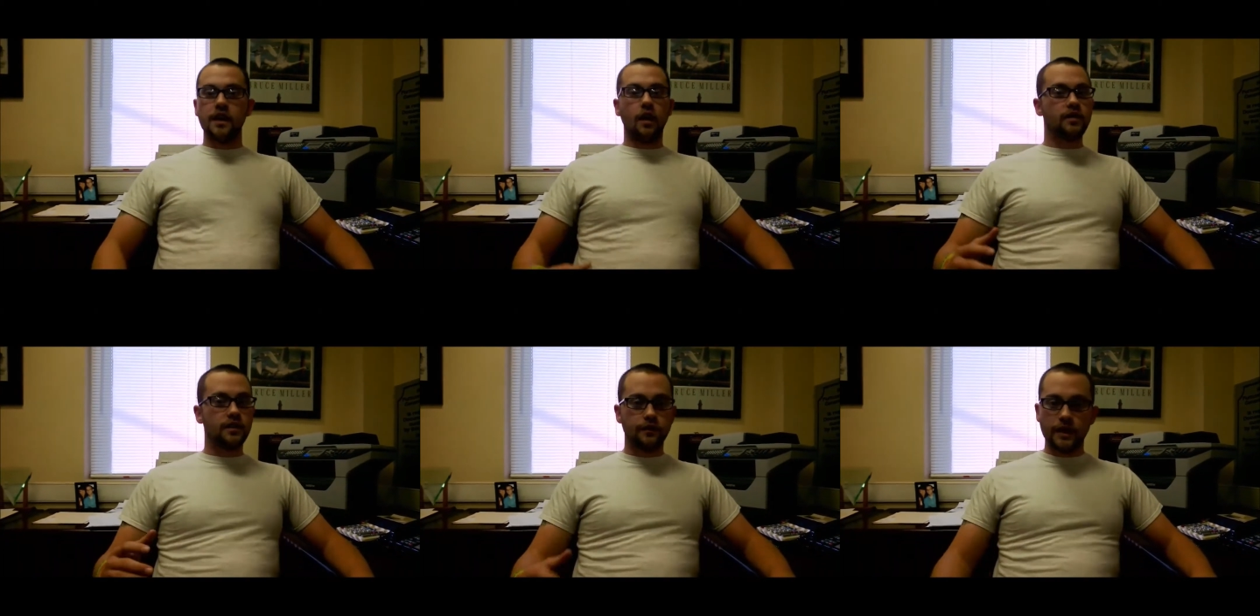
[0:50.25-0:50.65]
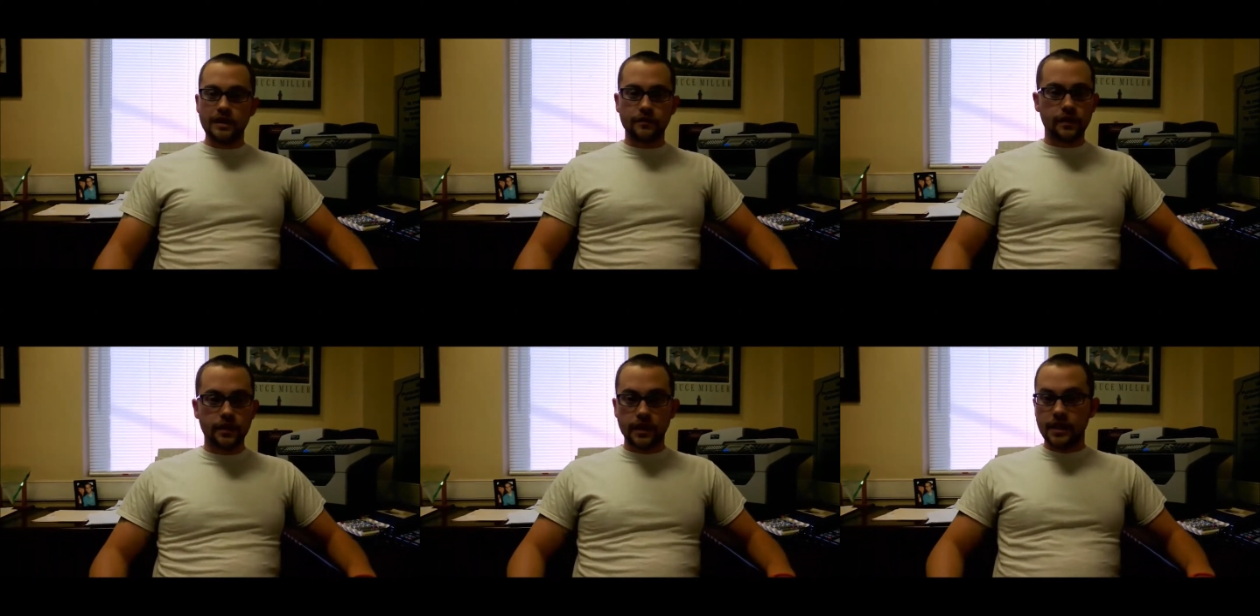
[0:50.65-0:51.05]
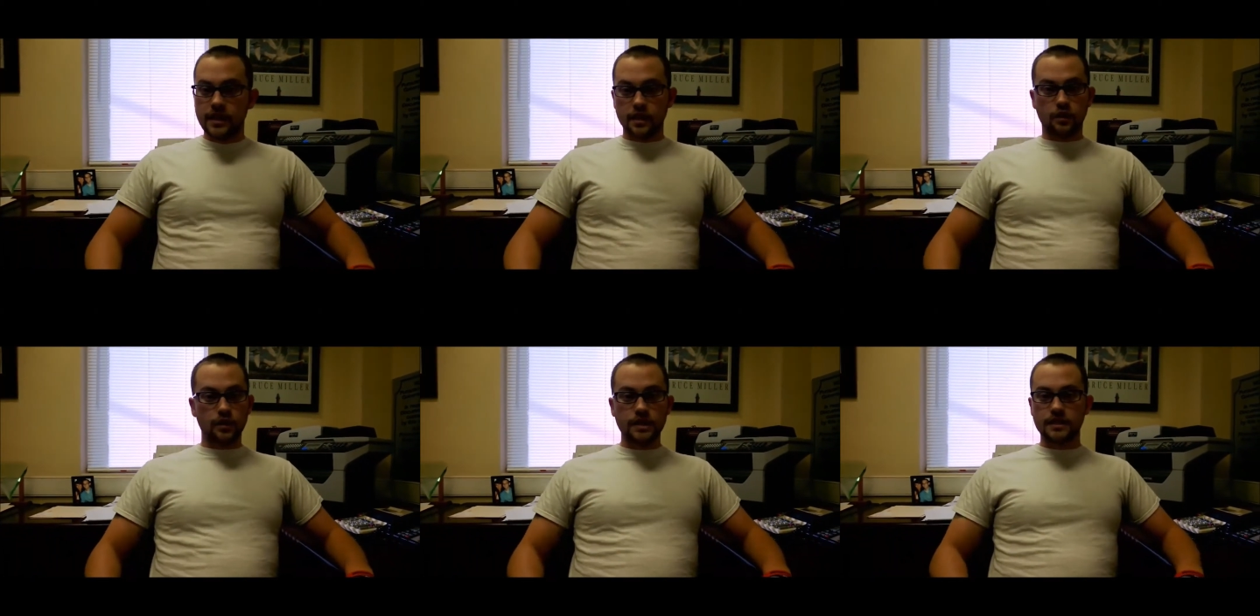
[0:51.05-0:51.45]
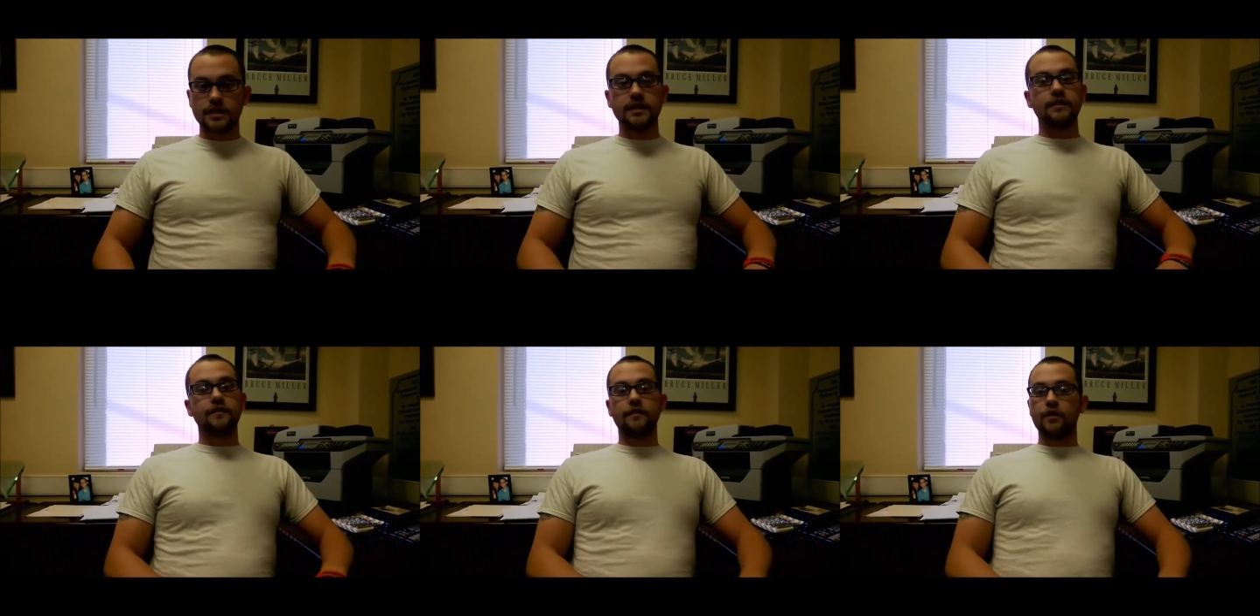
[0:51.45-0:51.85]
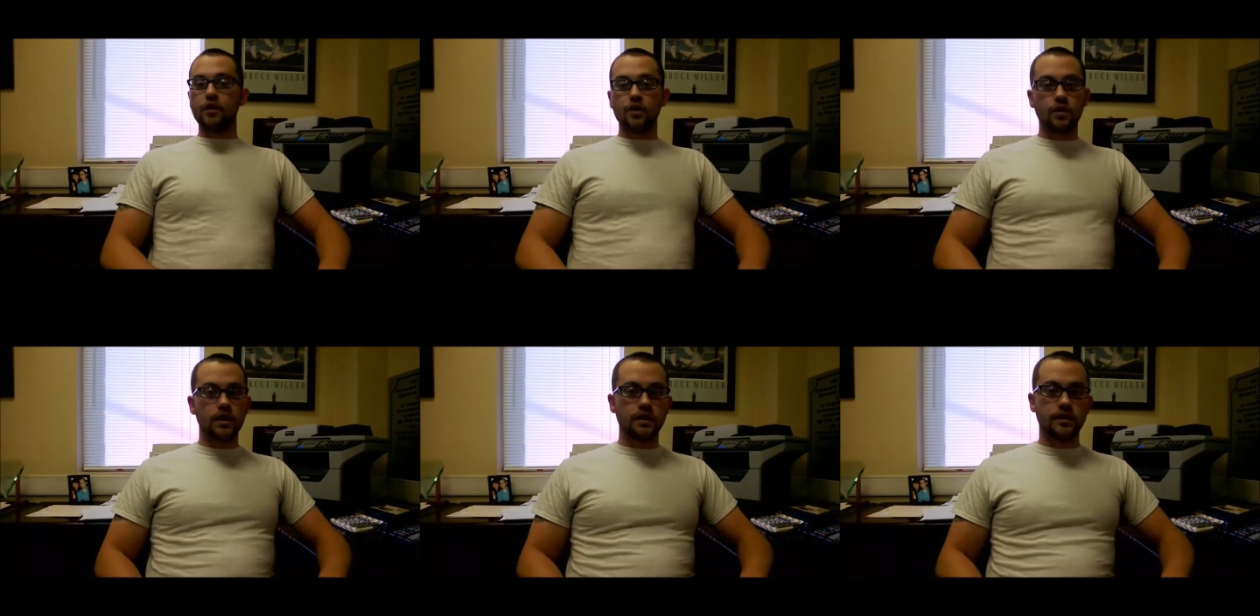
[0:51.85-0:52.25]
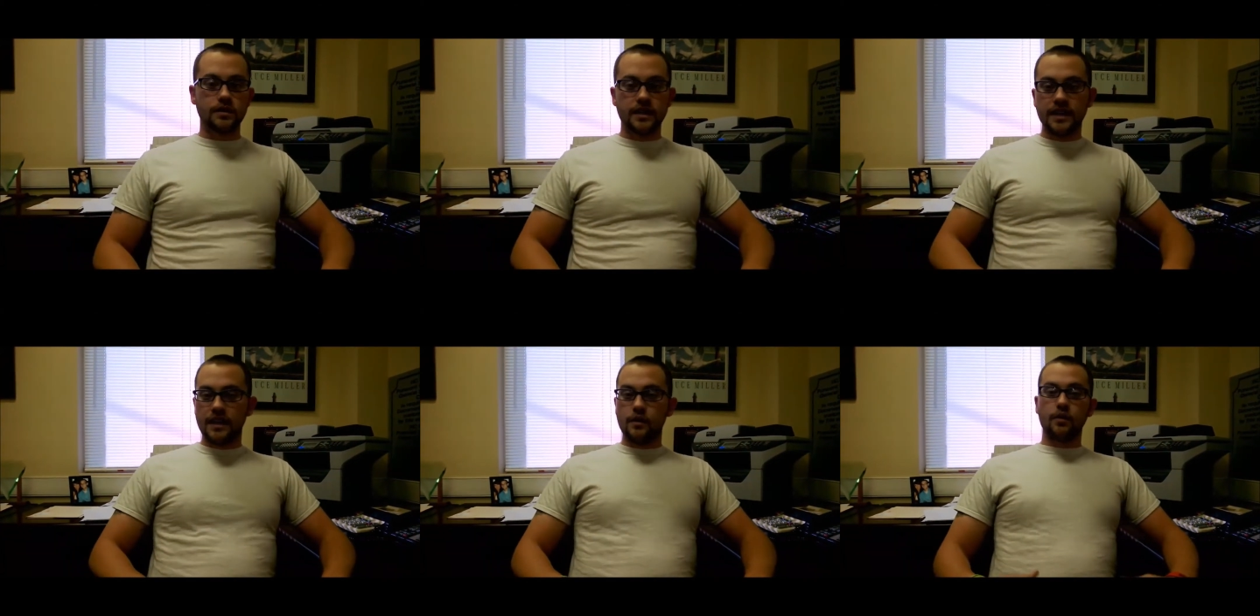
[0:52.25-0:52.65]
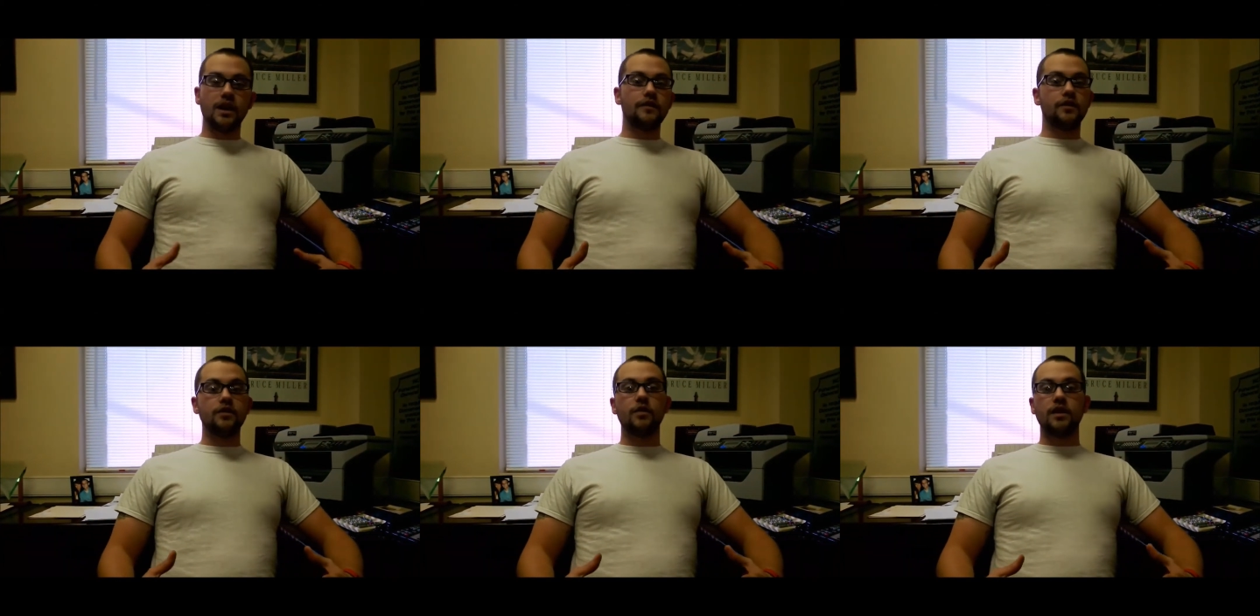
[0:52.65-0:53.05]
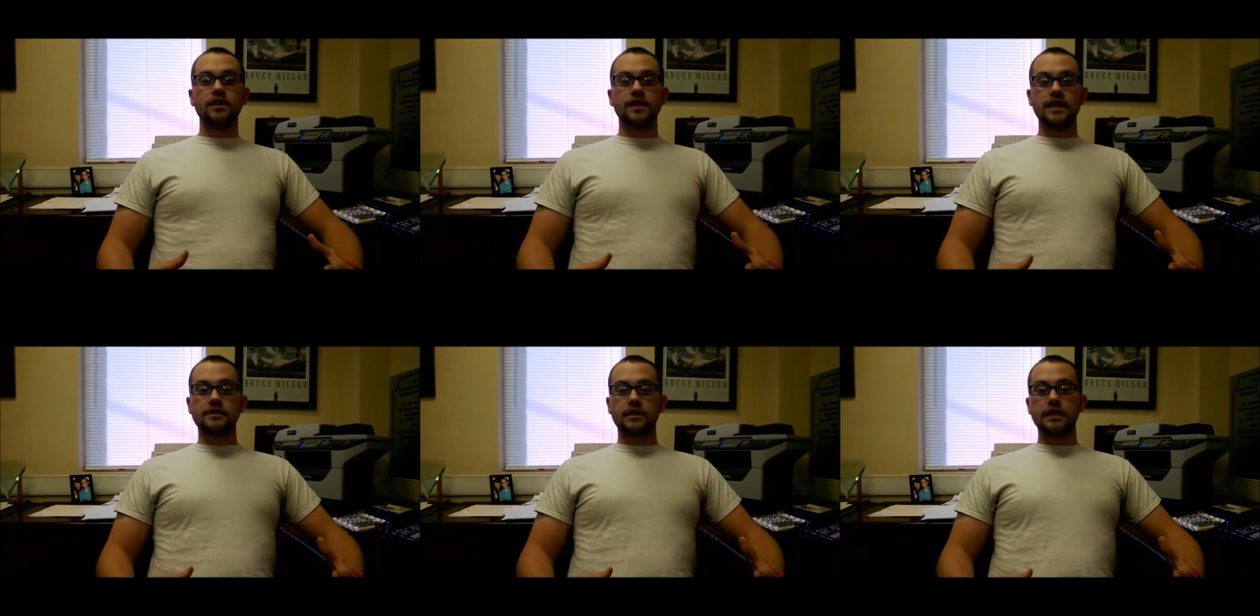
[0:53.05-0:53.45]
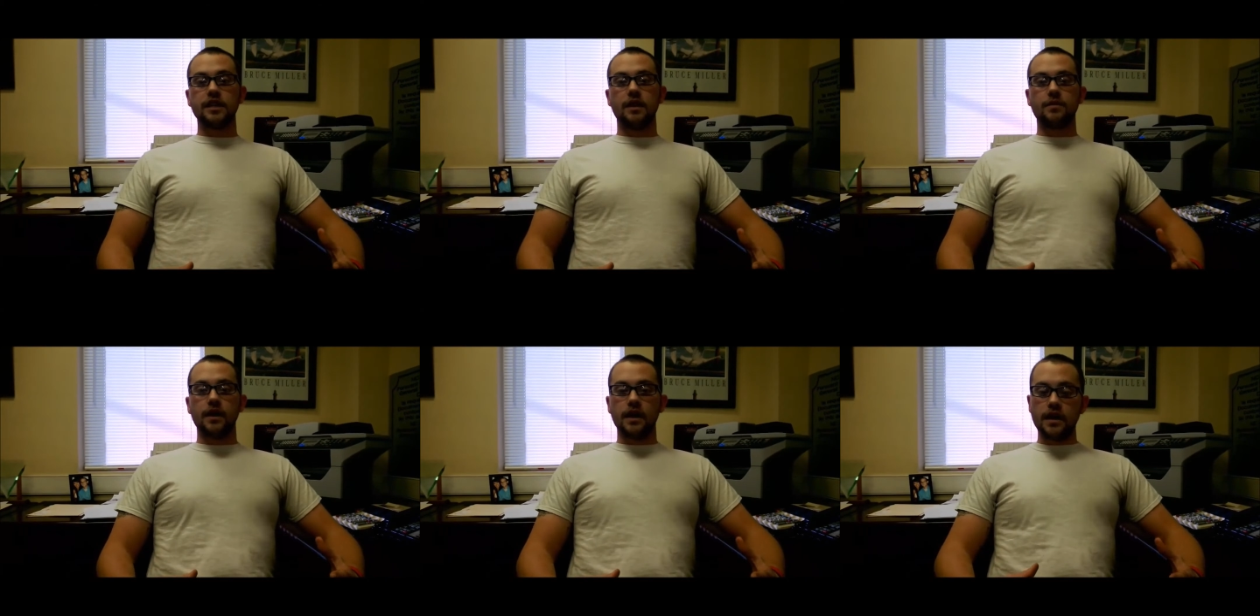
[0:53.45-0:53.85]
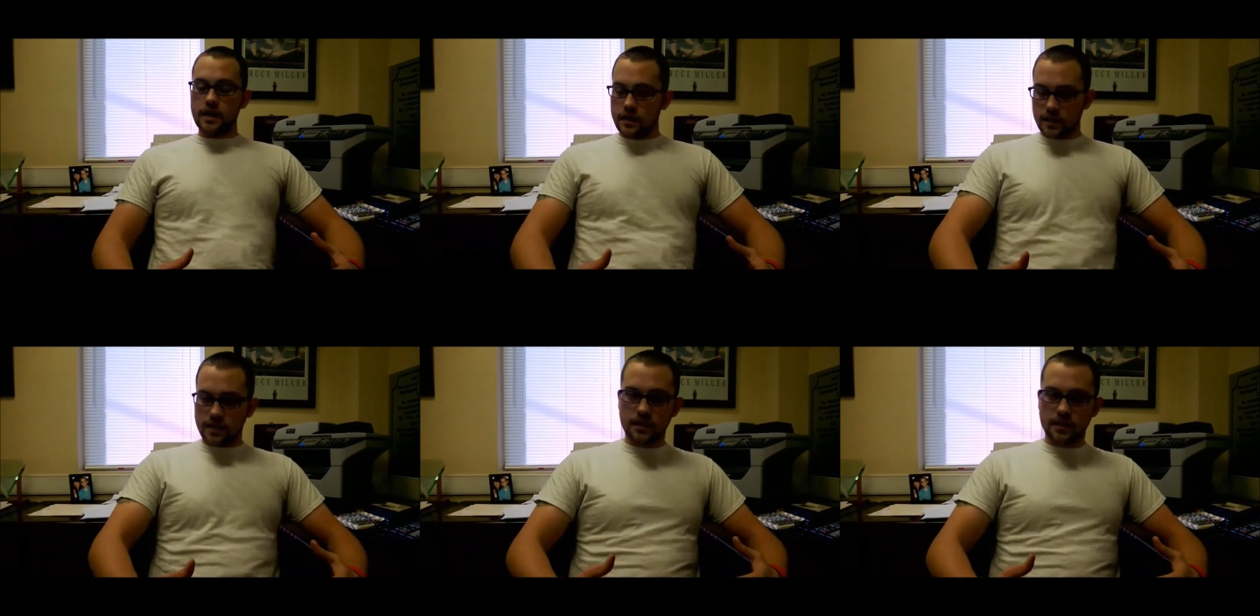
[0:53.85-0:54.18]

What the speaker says: on your favorite Grizzly four-wheelers. Whatever you want to test ride Yamaha,